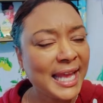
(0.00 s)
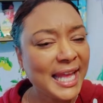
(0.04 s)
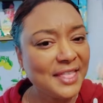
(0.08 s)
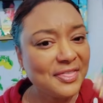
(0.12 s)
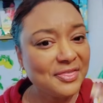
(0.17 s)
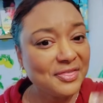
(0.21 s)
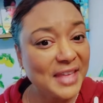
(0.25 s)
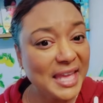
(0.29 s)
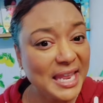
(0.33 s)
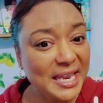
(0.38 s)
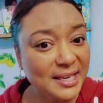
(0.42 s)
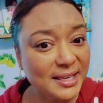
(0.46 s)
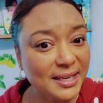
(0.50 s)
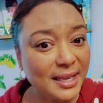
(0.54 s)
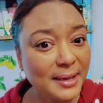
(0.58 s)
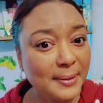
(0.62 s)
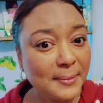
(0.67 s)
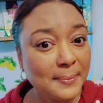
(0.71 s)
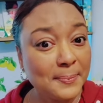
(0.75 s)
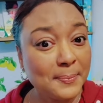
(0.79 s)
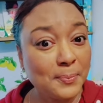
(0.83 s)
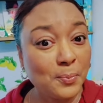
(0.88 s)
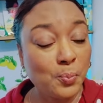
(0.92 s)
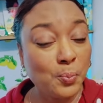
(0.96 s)
And then
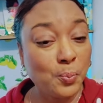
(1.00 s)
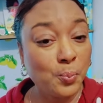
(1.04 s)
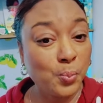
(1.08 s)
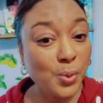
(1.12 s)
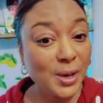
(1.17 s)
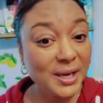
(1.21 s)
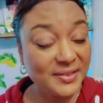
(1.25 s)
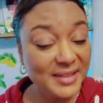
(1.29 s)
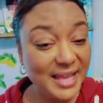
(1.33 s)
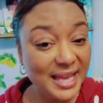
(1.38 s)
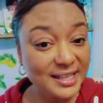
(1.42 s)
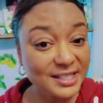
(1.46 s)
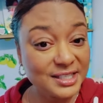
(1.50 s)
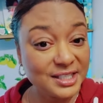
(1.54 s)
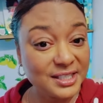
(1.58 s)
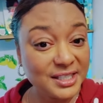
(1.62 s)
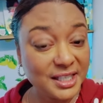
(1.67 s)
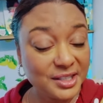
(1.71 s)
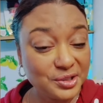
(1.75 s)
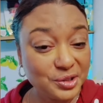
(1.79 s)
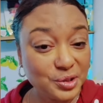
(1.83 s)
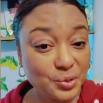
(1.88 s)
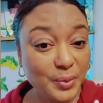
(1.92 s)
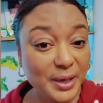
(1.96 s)
when that
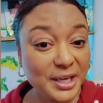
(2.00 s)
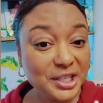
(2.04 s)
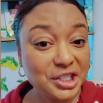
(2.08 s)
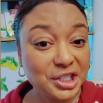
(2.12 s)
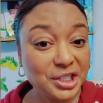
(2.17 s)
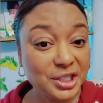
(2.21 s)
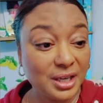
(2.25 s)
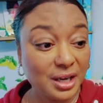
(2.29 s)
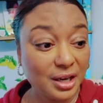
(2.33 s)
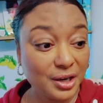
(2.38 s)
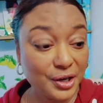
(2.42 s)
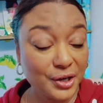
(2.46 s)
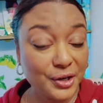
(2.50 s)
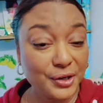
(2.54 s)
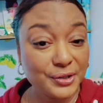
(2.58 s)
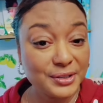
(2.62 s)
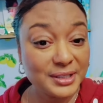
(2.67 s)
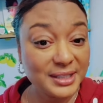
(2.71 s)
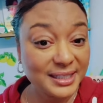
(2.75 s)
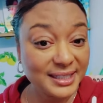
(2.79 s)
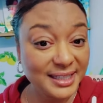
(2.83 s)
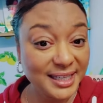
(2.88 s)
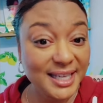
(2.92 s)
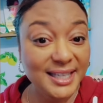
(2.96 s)
situation
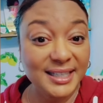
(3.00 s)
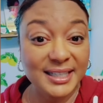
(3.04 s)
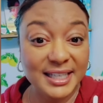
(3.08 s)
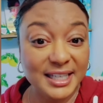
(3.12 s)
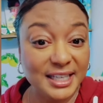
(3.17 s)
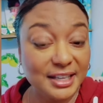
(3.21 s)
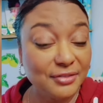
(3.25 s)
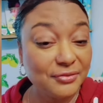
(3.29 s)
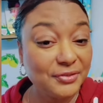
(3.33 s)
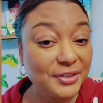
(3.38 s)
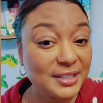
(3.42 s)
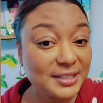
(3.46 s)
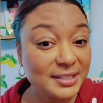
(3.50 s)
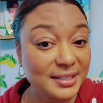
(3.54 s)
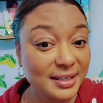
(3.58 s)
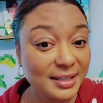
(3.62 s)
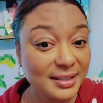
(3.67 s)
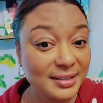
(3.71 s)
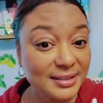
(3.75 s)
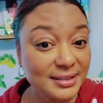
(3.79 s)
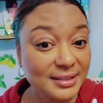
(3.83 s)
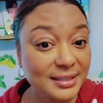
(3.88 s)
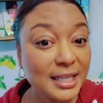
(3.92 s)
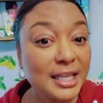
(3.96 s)
occurs again, if it
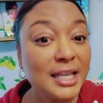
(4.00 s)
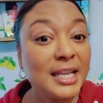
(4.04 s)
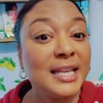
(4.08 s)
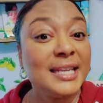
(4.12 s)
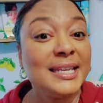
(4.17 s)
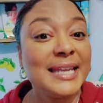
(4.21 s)
does,